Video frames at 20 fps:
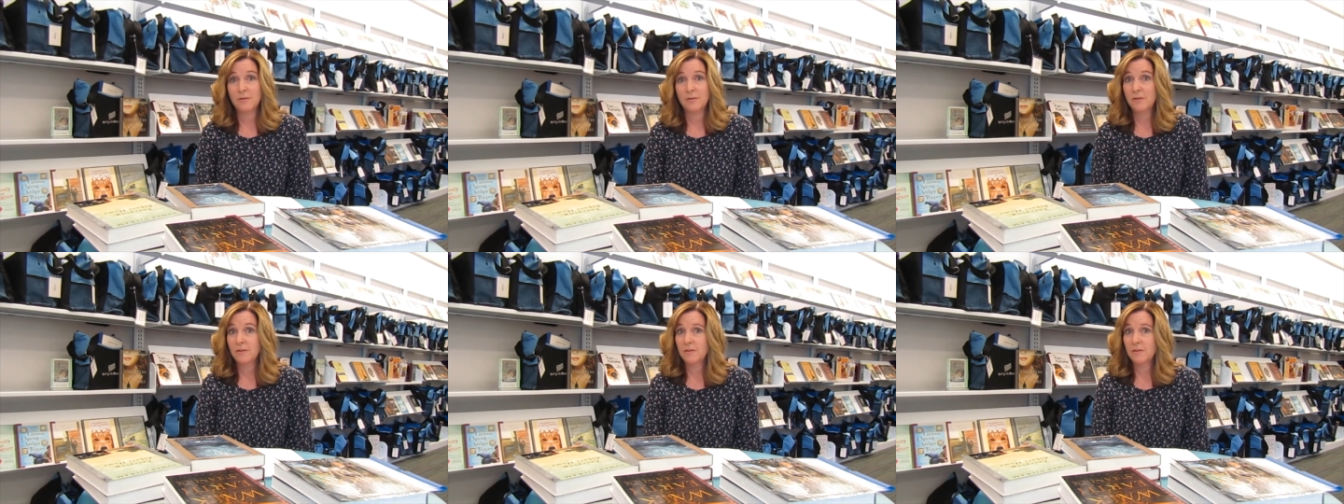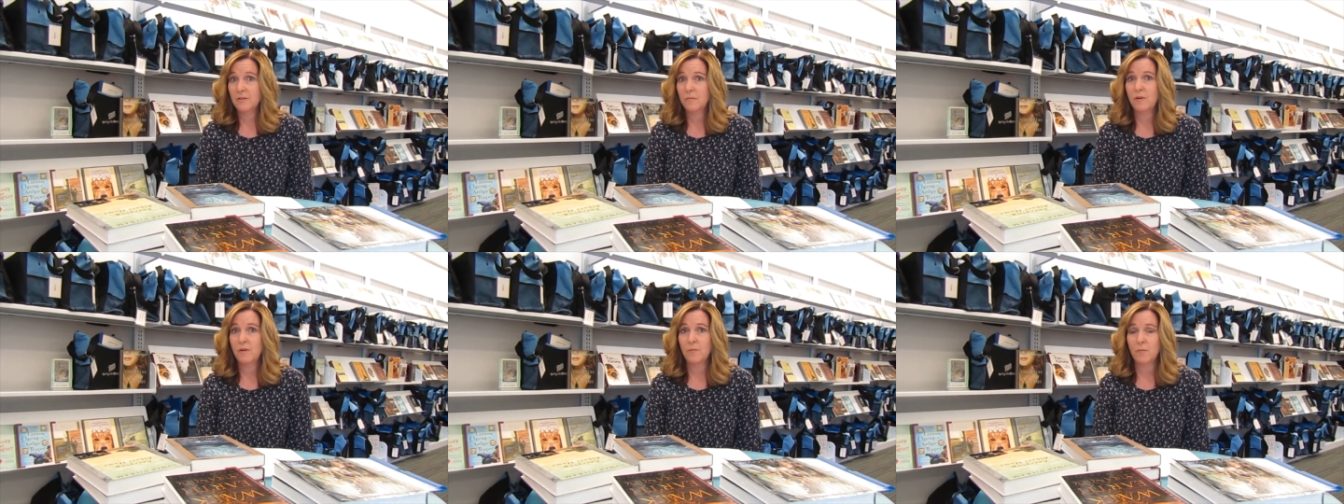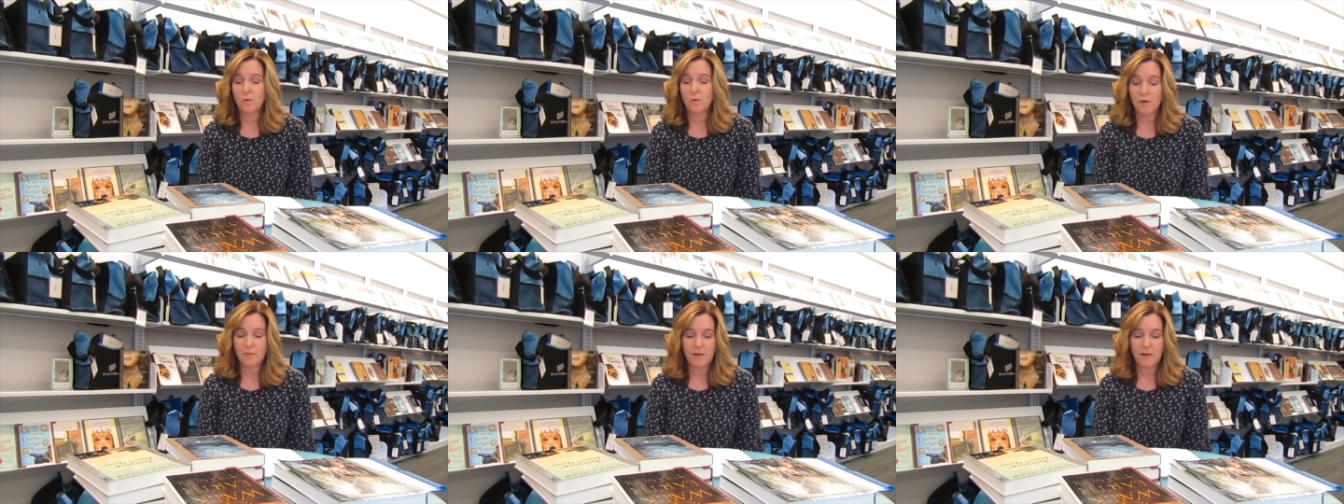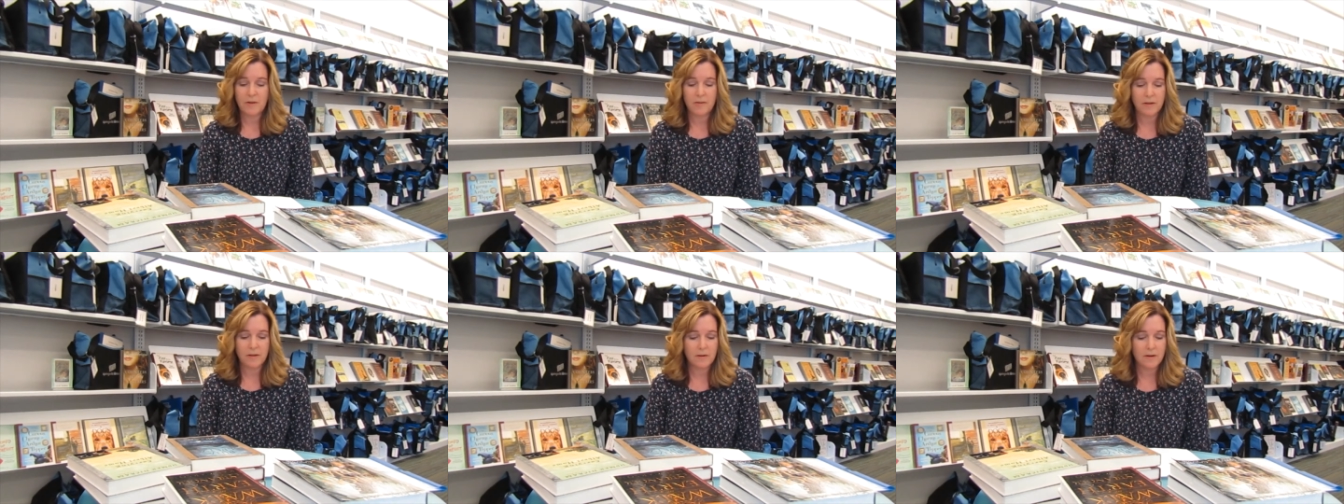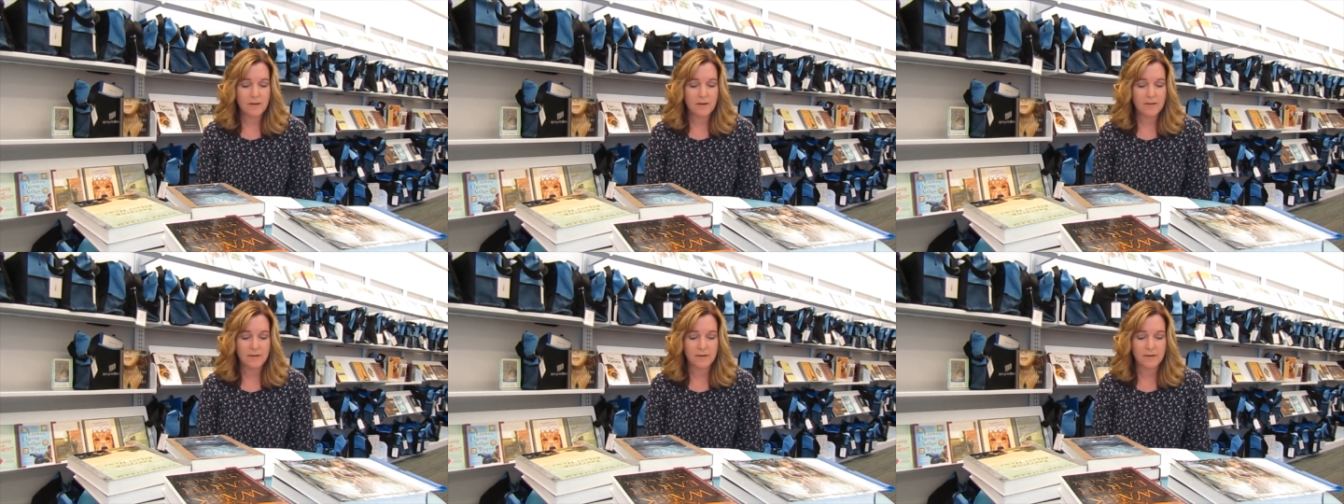learn a little bit more about the
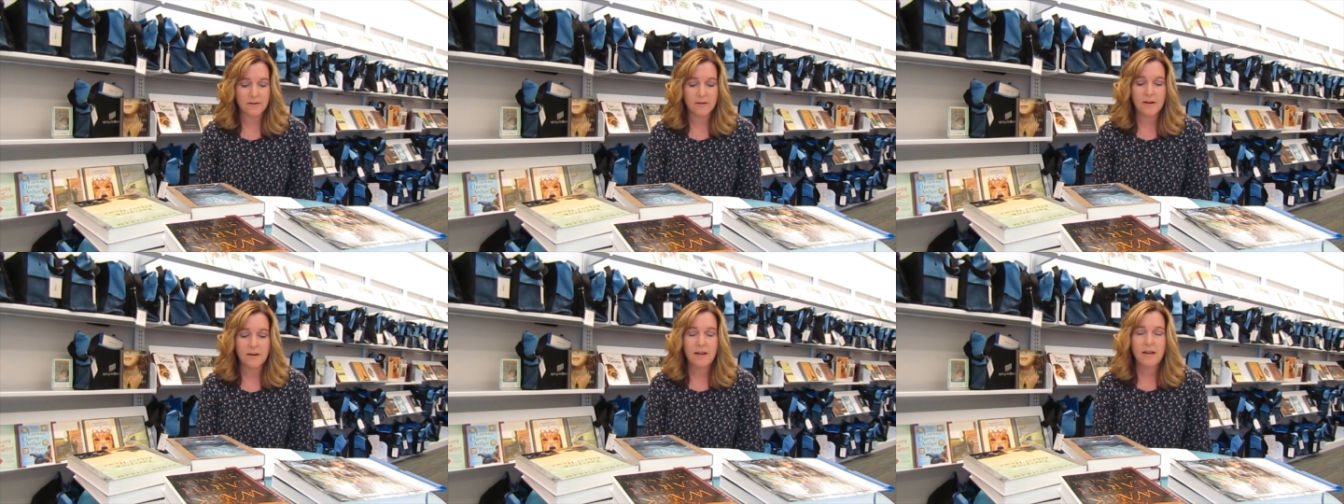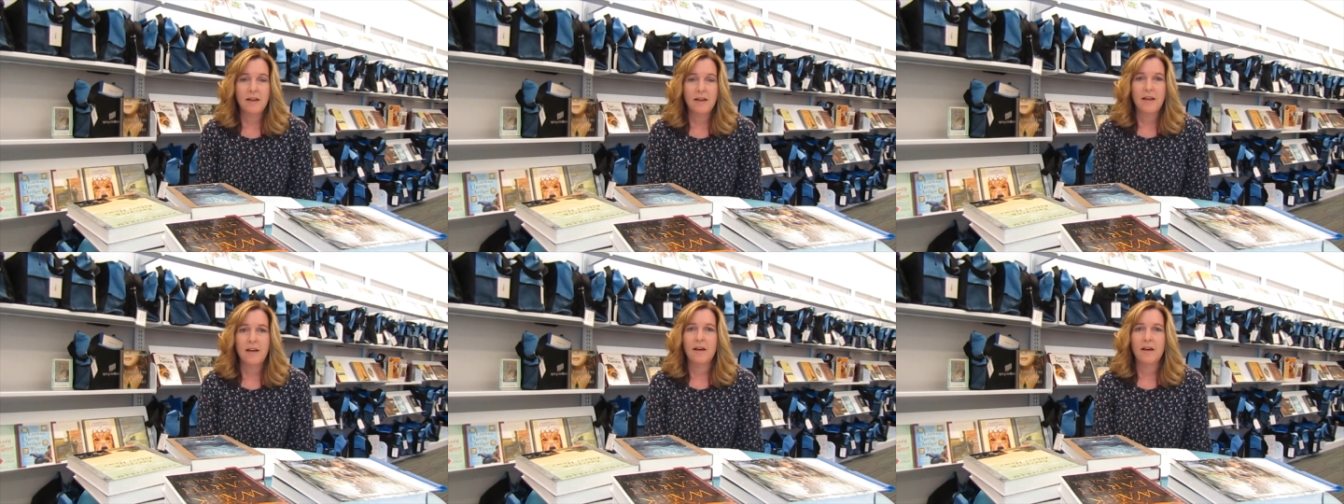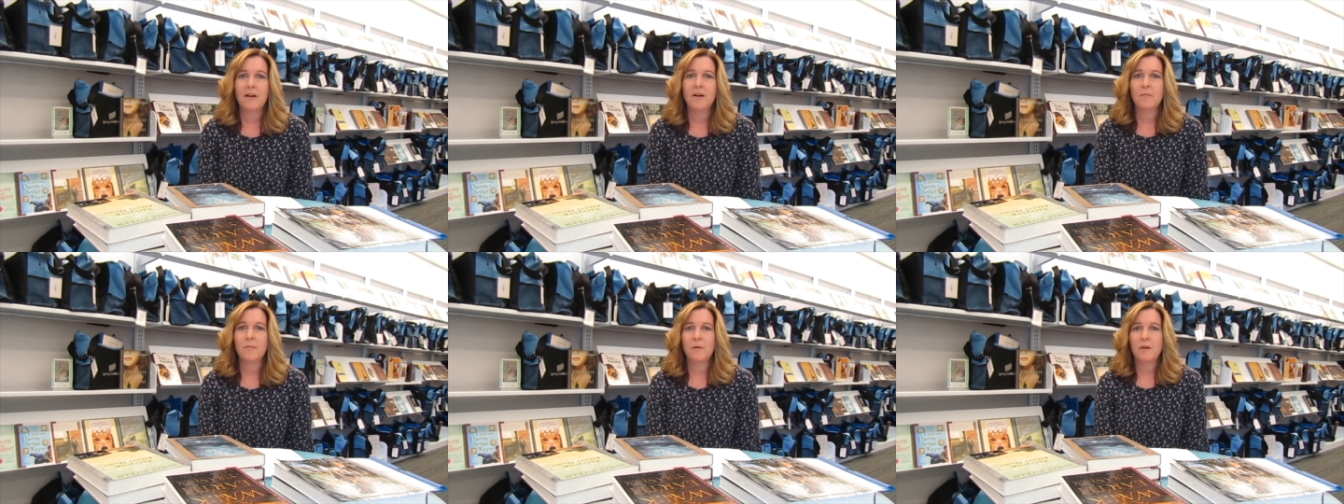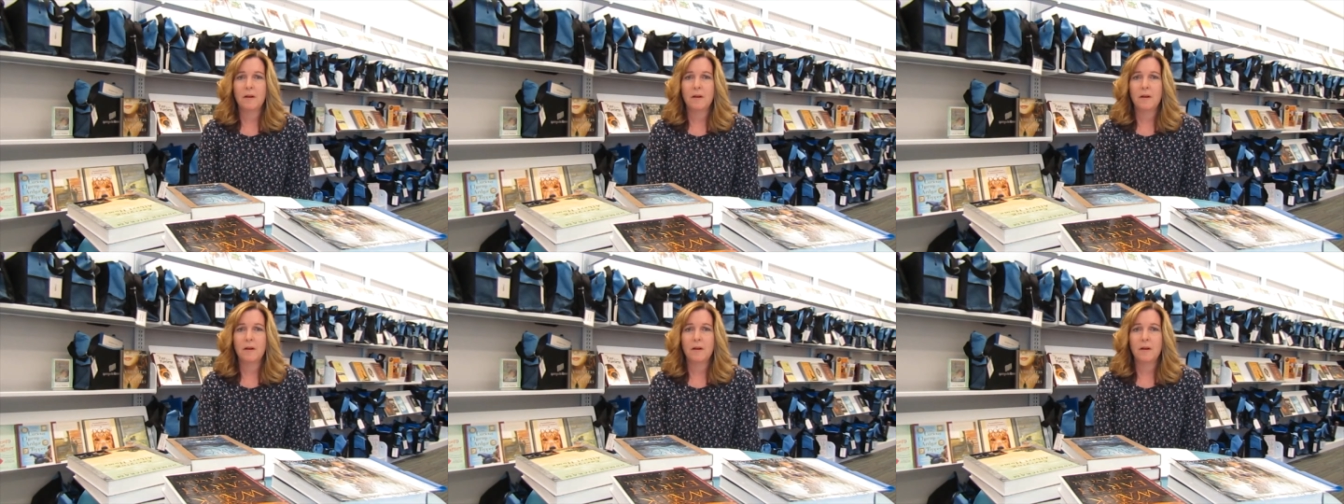author. Um,